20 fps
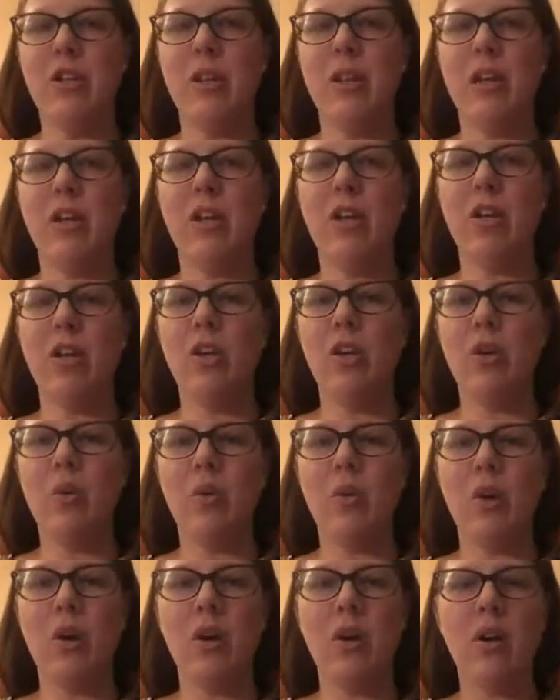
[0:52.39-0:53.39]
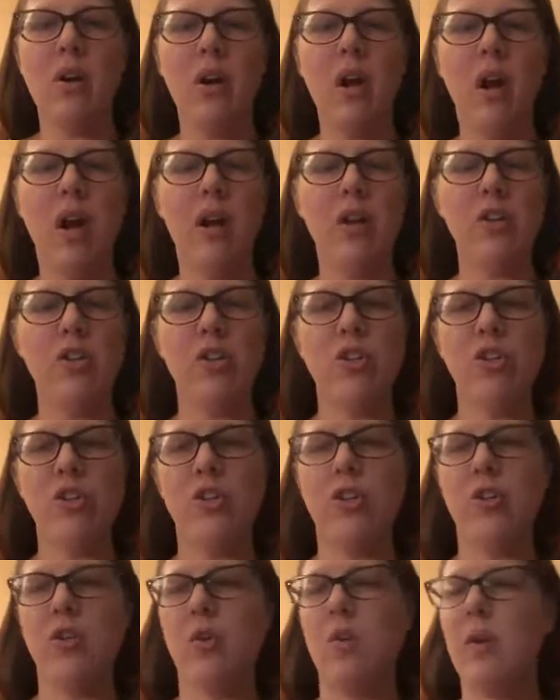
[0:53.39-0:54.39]
like you're not
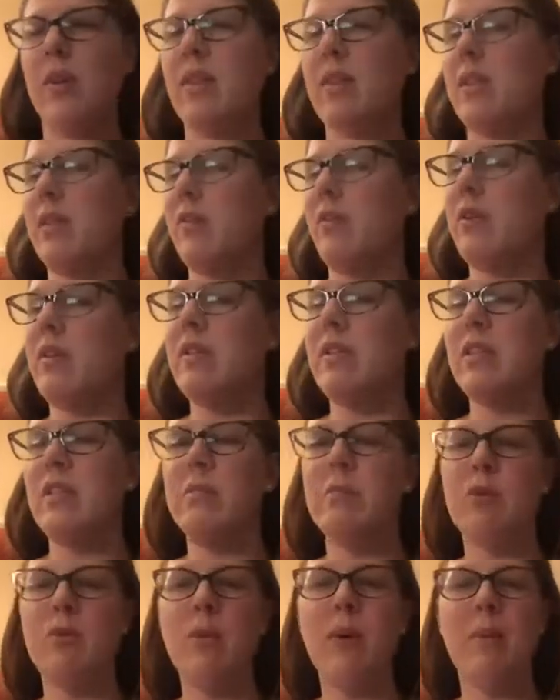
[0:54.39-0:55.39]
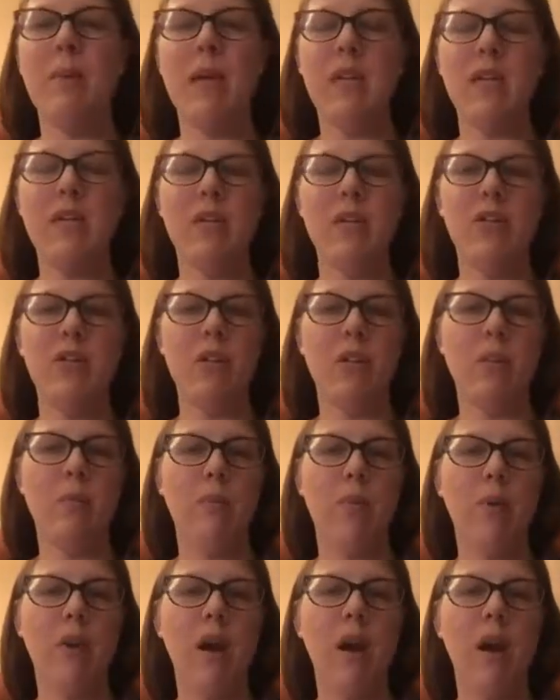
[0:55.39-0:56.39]
sure what the difference is between meditation and
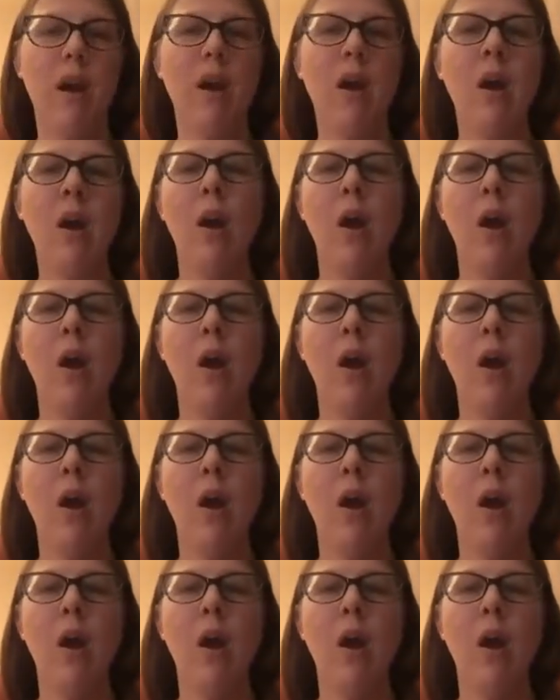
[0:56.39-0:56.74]
prayer,